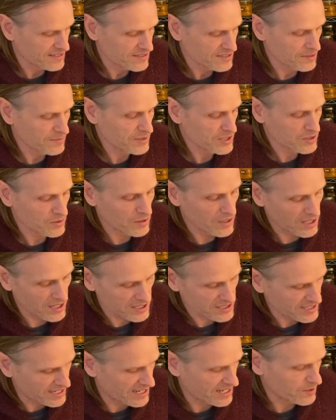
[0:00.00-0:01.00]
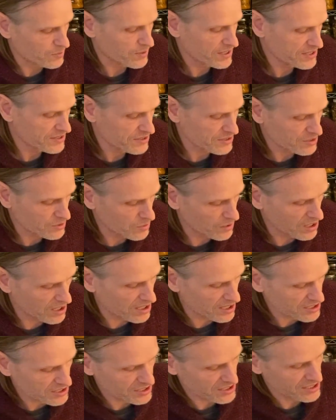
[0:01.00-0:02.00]
summer squash and winter
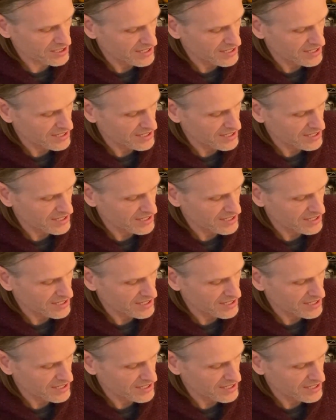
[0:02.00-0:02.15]
squash